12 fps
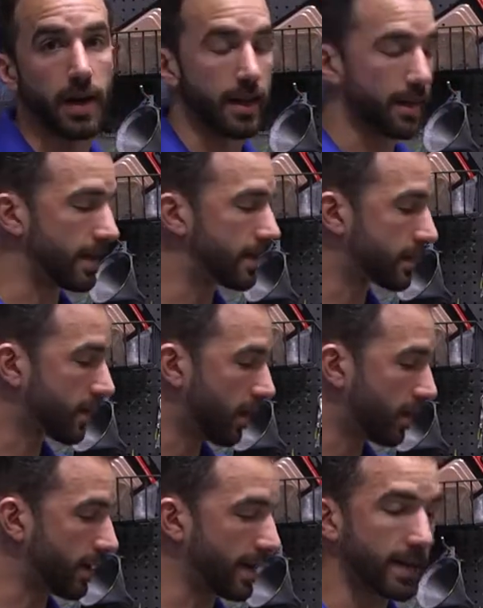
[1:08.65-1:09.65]
This
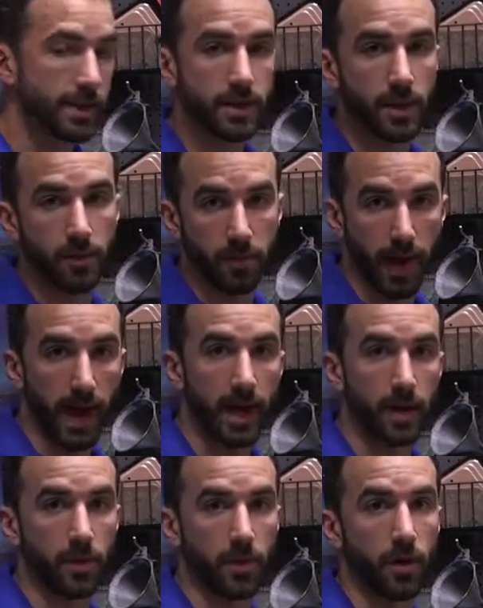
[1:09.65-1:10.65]
gun is
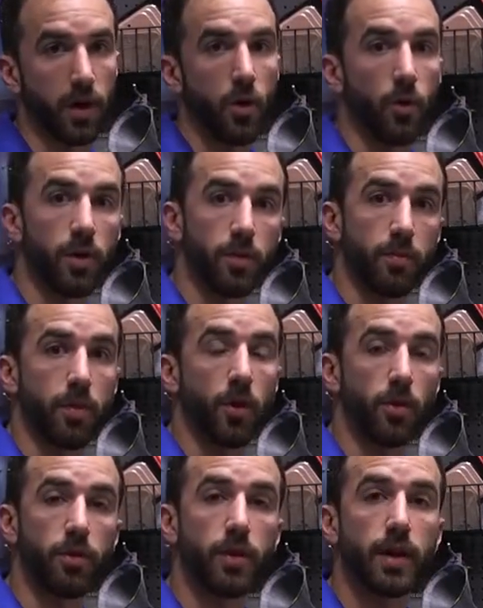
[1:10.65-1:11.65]
compatible with
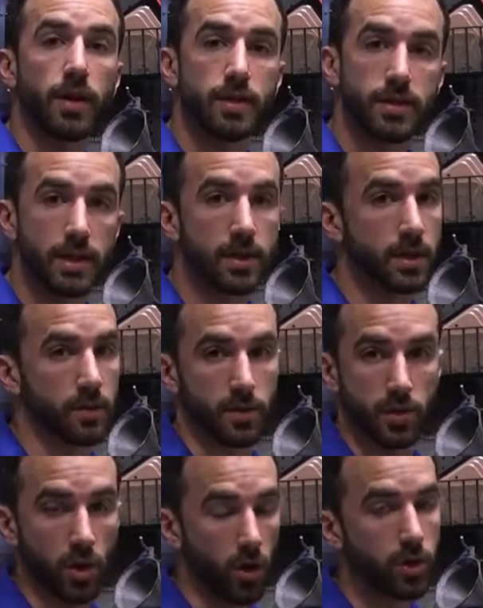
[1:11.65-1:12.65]
both
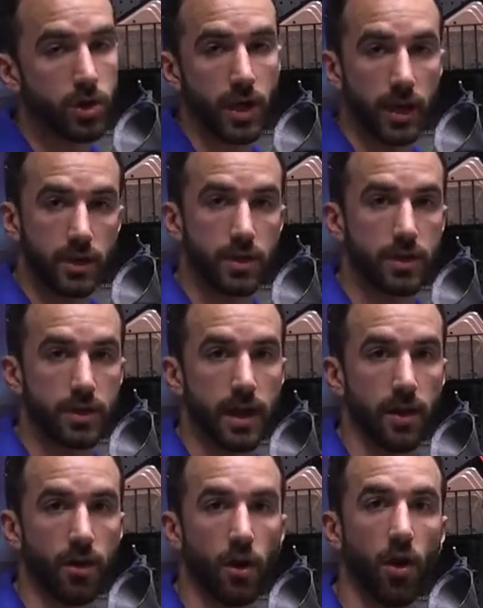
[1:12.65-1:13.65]
systems, no changes
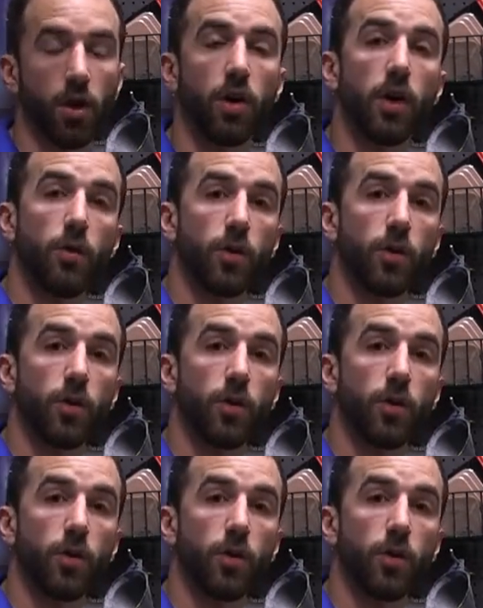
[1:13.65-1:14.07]
there at all.